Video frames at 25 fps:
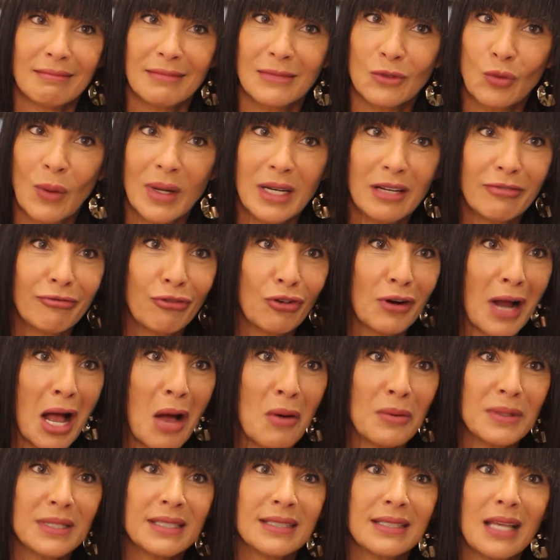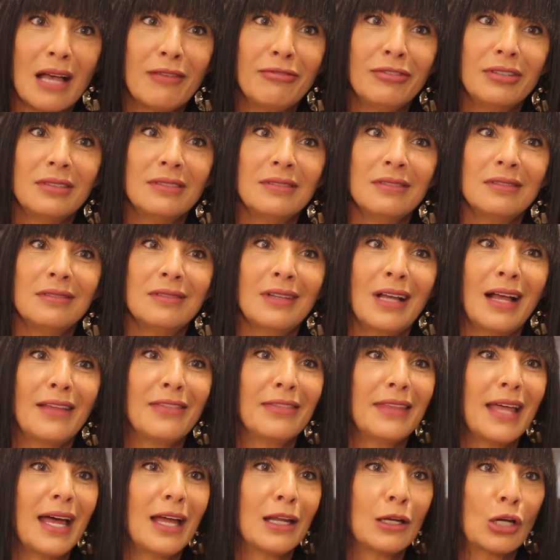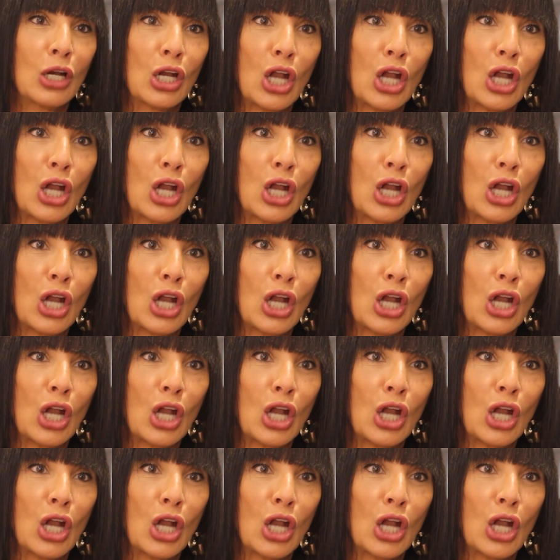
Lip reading: 24 hours 7, and then